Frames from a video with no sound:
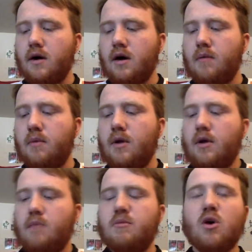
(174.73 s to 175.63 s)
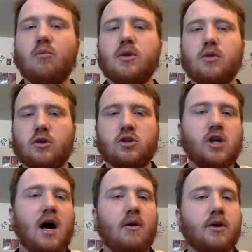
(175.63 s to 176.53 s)
Um, Millman looked
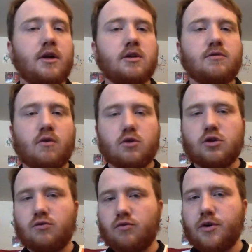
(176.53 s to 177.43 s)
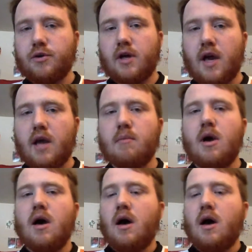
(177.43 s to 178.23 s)
solid in his first career game.